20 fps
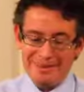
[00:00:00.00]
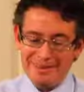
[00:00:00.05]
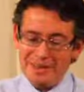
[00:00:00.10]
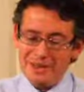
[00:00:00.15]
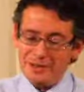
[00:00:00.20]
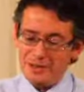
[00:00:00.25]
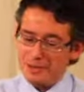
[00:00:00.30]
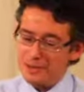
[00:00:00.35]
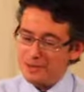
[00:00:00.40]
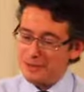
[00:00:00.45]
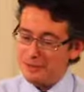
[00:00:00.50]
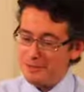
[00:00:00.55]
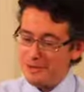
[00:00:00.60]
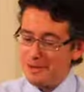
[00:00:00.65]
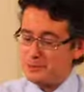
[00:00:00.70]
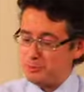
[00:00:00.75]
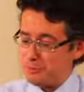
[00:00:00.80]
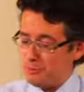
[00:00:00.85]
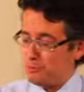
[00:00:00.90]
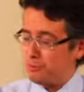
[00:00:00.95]
It is, you know,
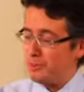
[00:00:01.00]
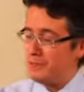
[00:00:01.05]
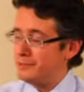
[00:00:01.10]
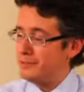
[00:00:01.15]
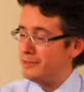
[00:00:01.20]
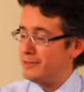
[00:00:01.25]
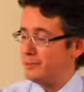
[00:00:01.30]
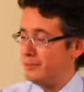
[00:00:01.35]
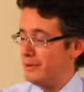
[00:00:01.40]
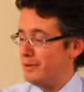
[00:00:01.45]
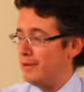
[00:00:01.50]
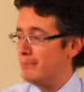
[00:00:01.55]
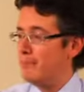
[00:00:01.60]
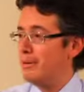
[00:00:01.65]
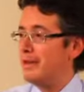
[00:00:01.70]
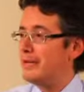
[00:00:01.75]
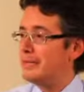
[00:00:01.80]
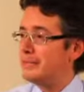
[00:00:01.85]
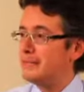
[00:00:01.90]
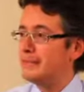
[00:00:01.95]
that's what we do. We are
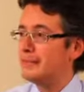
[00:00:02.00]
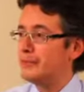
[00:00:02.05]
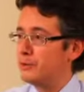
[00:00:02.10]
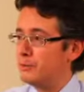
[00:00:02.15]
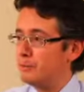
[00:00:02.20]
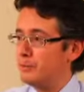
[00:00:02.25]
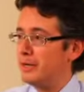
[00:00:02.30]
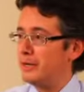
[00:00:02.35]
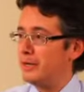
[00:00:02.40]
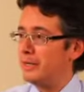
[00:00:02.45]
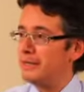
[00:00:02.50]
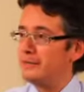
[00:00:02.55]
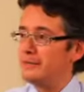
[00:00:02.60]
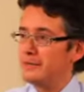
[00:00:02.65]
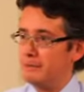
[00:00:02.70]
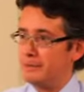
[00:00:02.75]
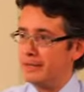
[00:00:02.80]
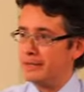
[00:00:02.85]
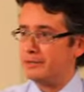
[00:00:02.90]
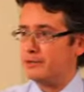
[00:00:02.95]
blending your money to
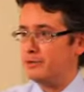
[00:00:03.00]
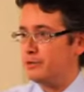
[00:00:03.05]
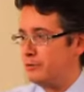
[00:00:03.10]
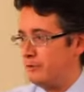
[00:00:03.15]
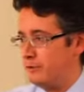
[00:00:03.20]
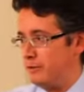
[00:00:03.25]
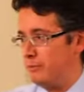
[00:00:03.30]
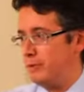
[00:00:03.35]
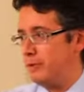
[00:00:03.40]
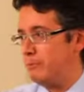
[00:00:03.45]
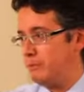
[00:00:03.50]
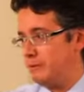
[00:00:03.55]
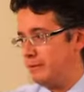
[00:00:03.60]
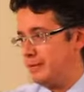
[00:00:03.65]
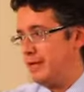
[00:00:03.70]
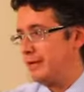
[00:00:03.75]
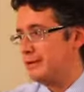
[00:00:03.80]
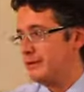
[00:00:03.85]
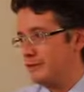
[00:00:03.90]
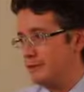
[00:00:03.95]
make sure that we
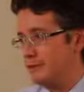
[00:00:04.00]
protect your